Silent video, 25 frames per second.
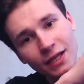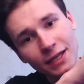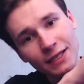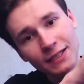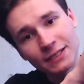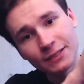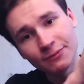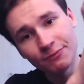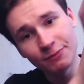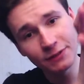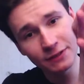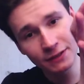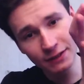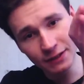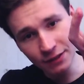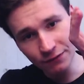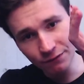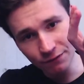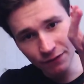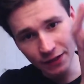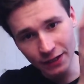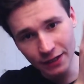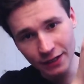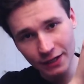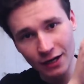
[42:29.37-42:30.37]

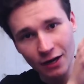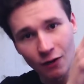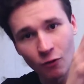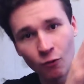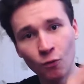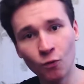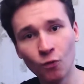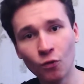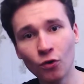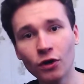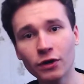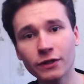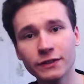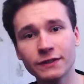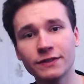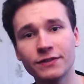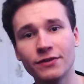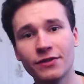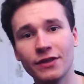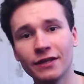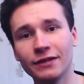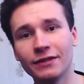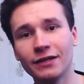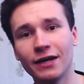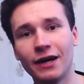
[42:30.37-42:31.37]
specific words
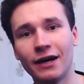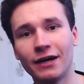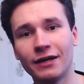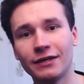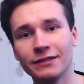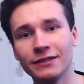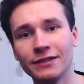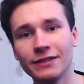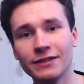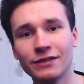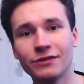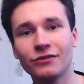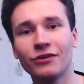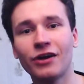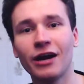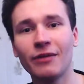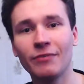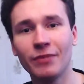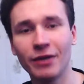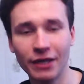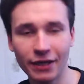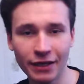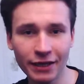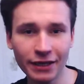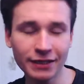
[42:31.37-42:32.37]
that are
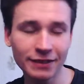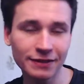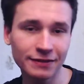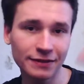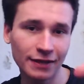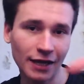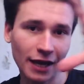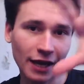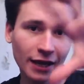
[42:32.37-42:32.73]
describing it